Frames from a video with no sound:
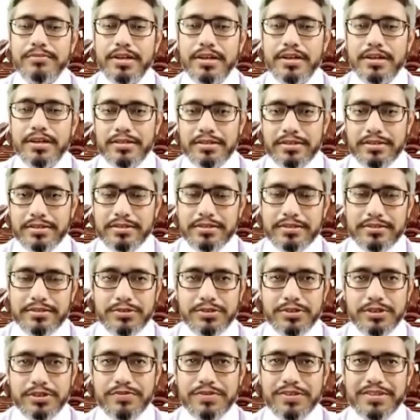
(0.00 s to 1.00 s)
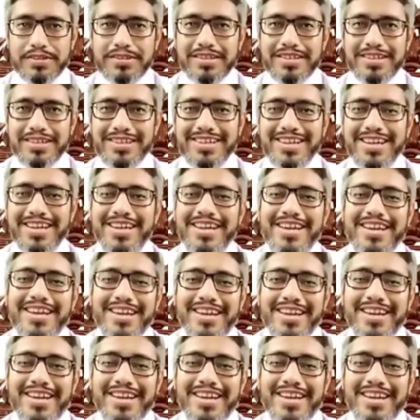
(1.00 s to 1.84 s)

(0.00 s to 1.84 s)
a bar sort of a thing,